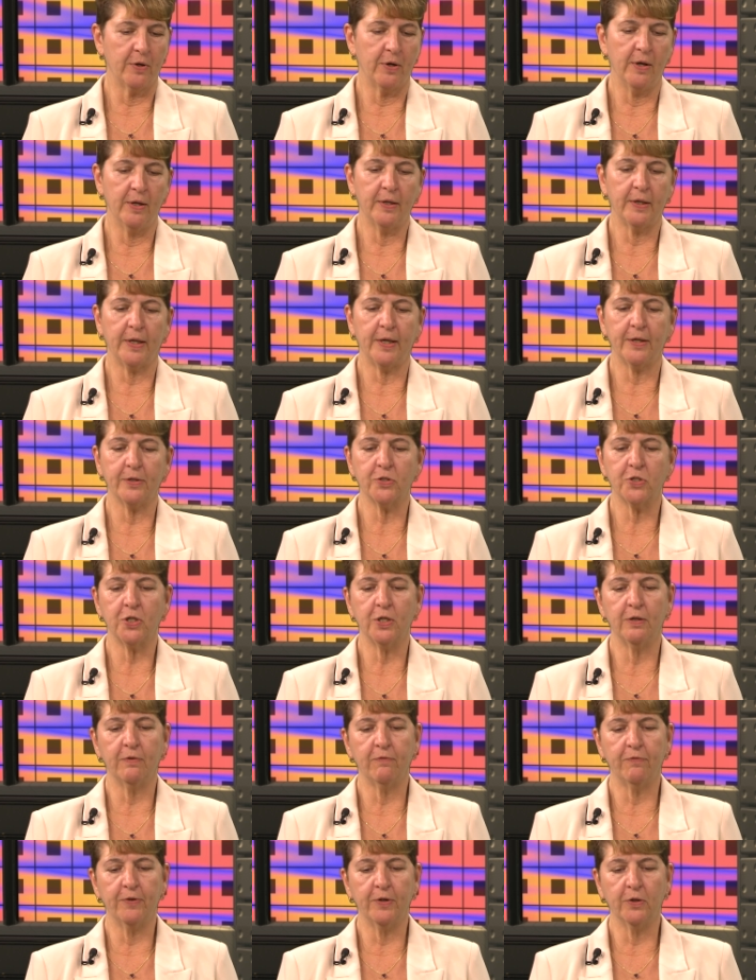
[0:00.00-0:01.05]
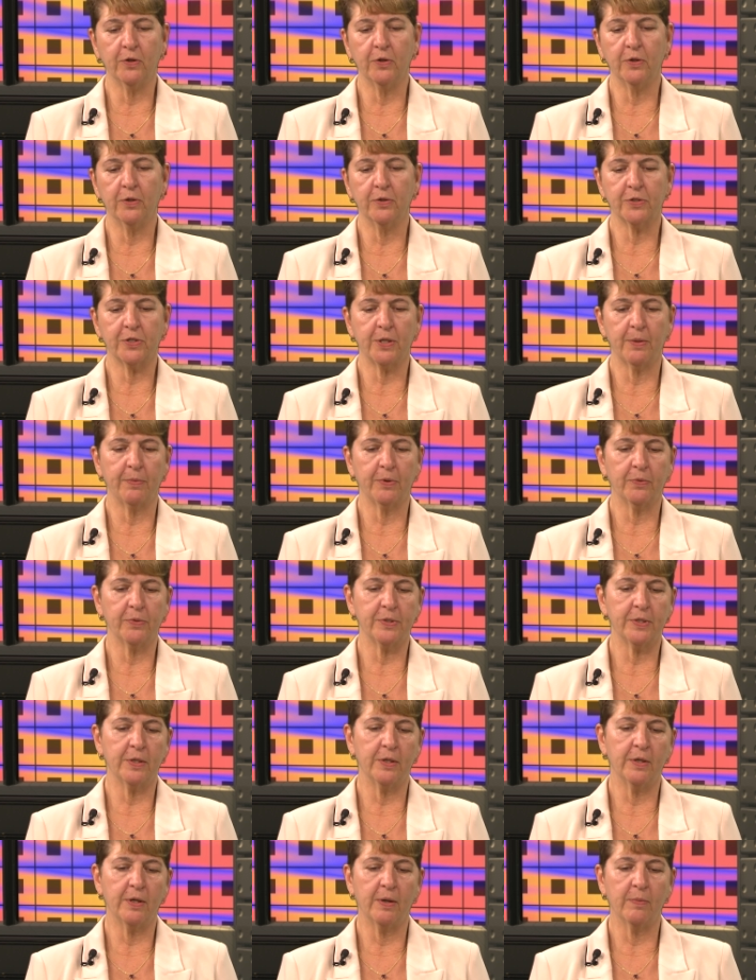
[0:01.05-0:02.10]
the holidays. She didn't feel good. Her stomach
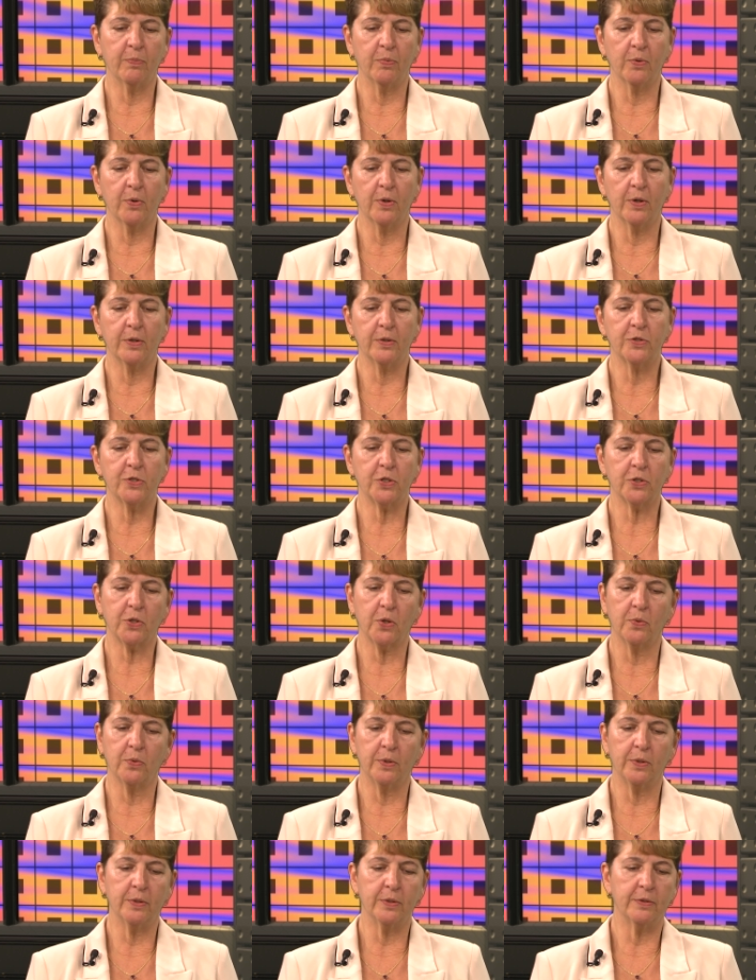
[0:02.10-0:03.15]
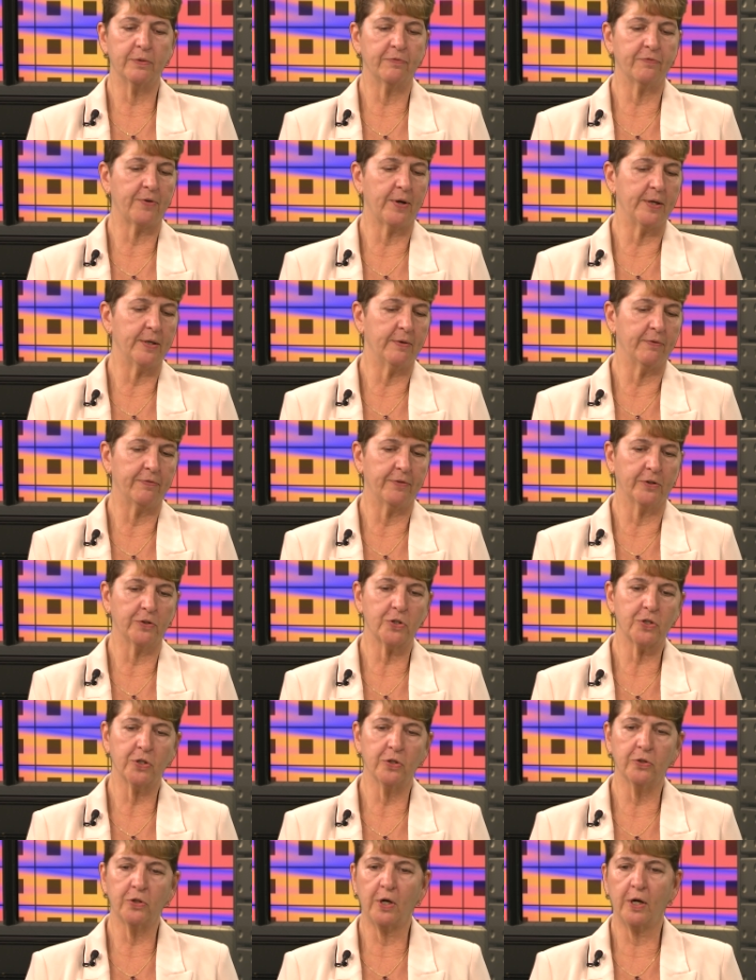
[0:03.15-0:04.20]
was in an uproar. She's going to find a
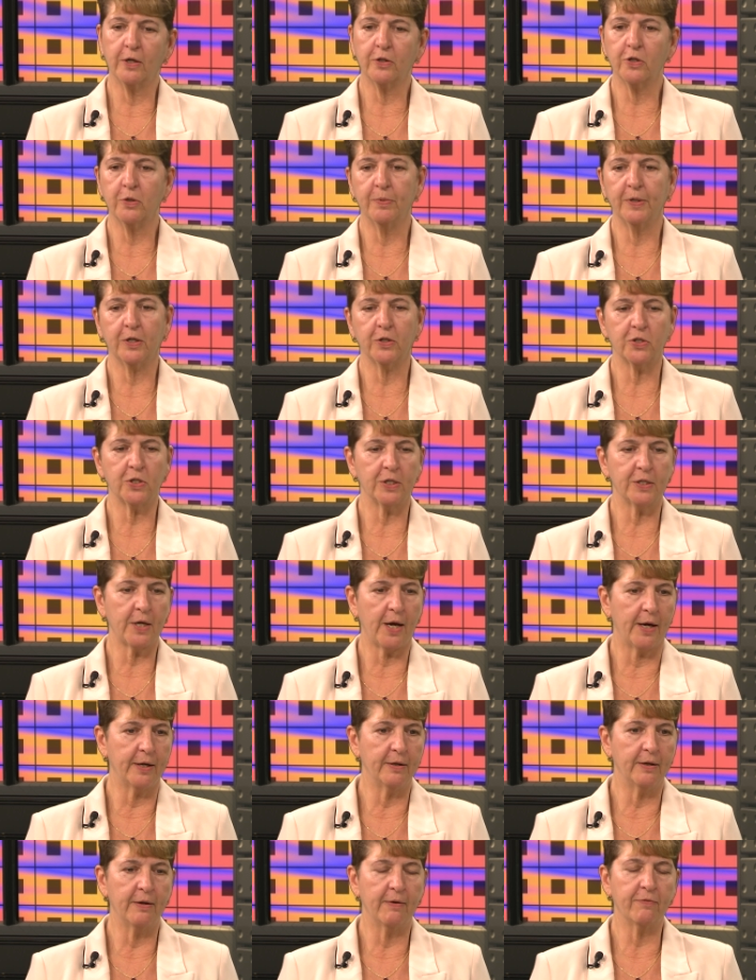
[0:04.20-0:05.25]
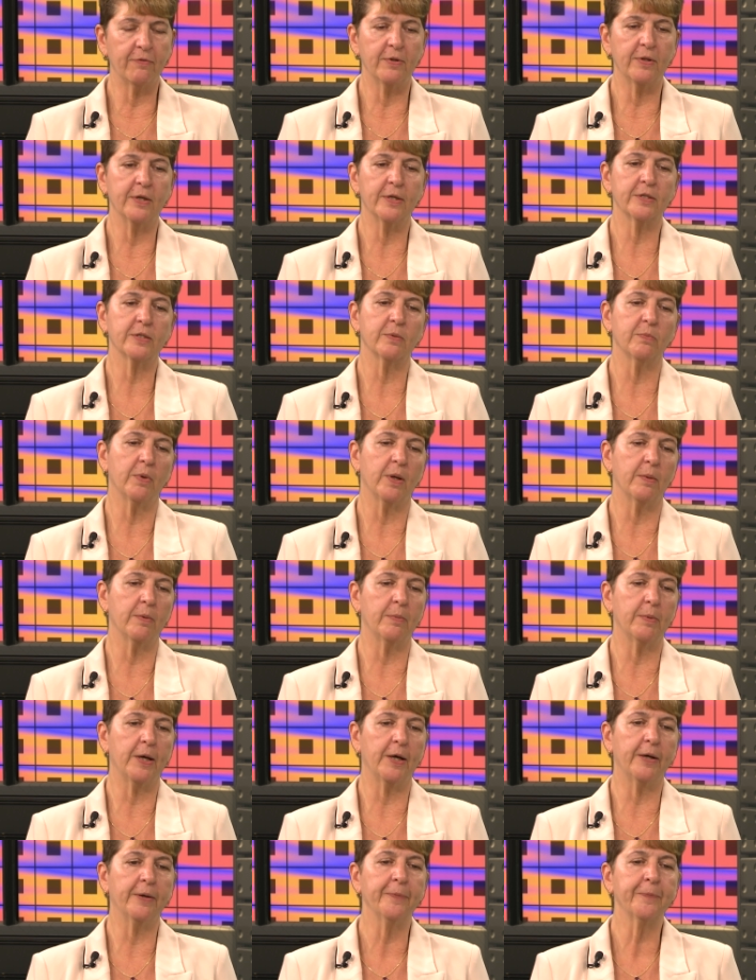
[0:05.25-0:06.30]
functional doctor because she's had enough of this and blah, blah,
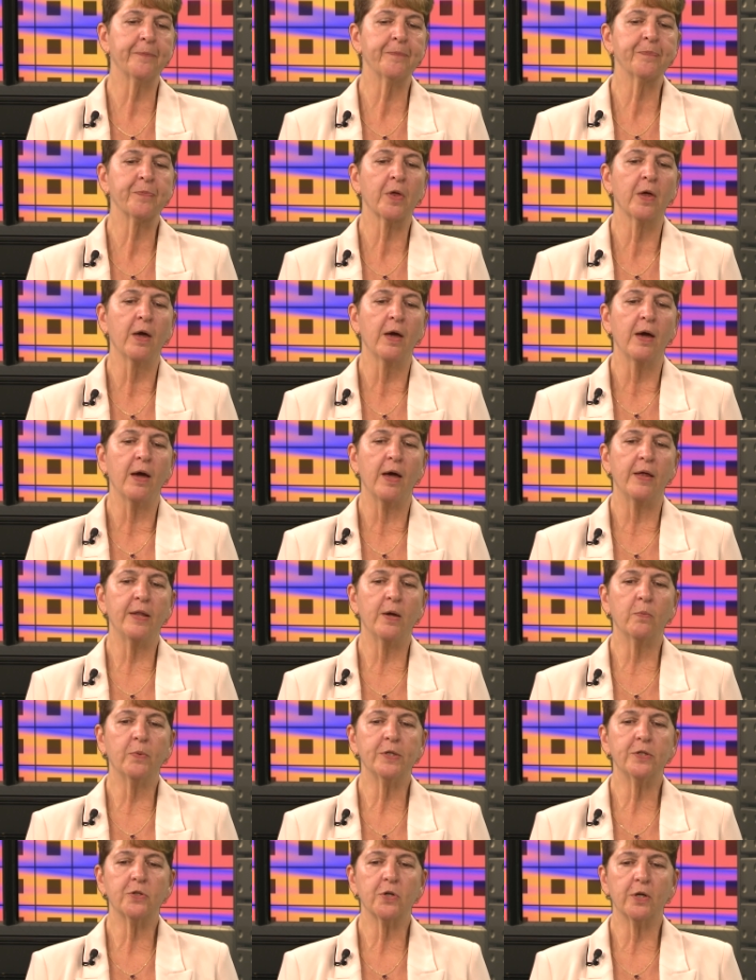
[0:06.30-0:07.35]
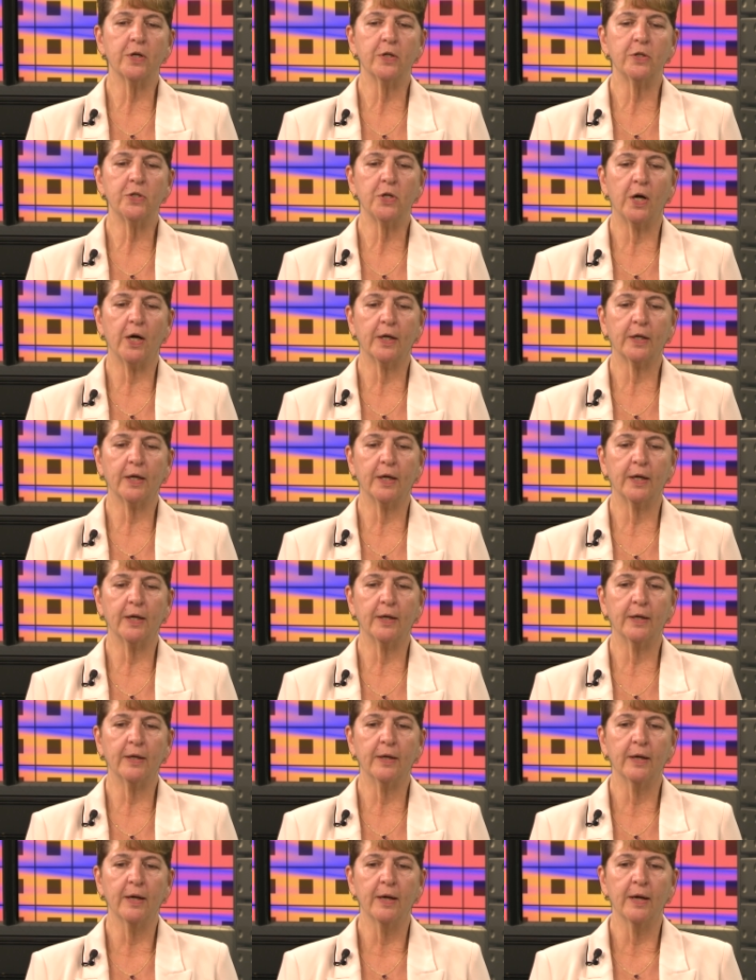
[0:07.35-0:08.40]
blah. And then we started
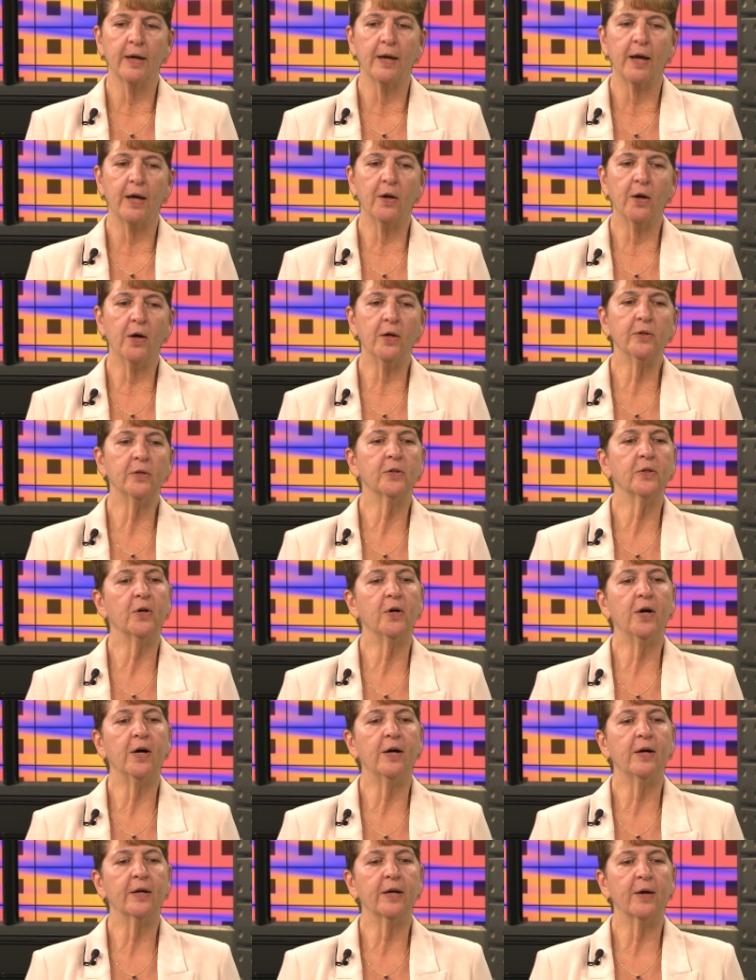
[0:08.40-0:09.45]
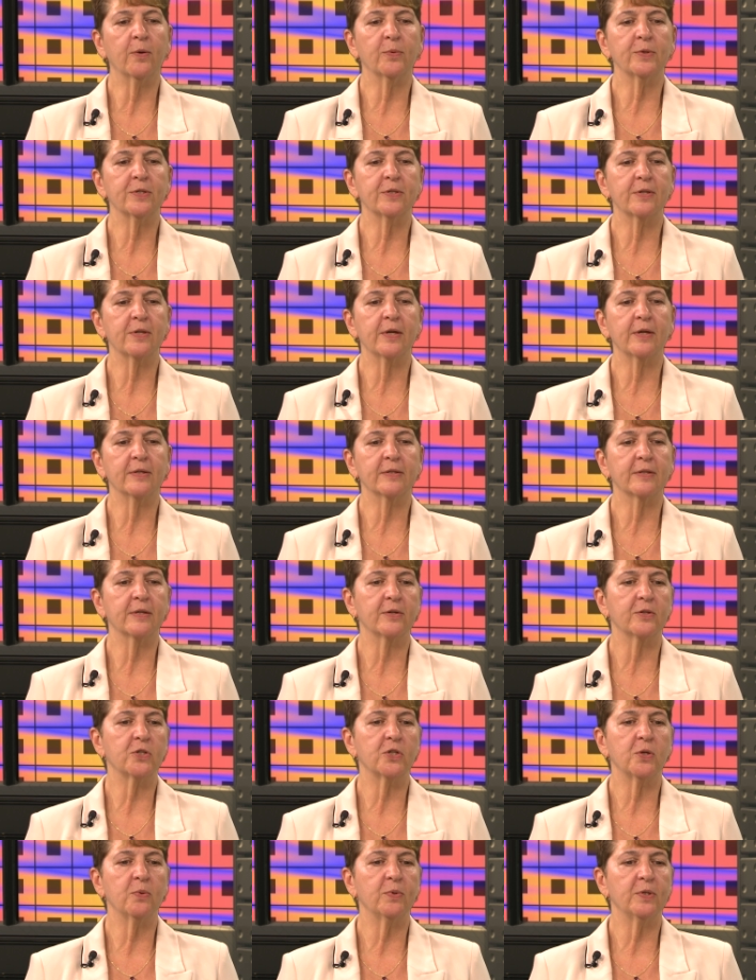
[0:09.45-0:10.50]
talking. And all along, it was things
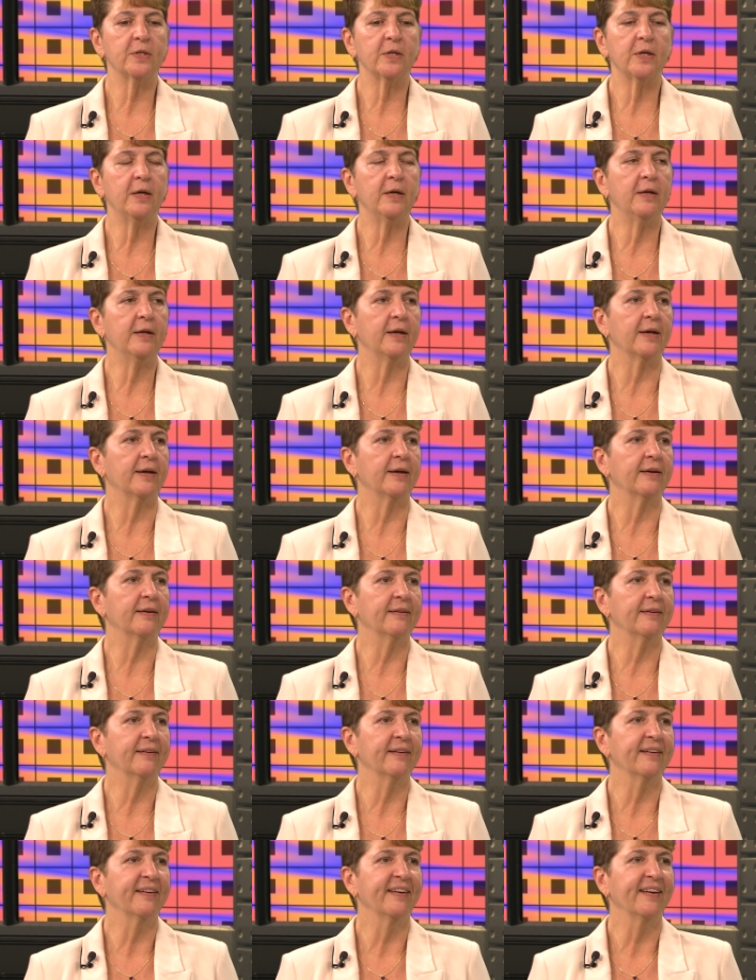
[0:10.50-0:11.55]
that she was eating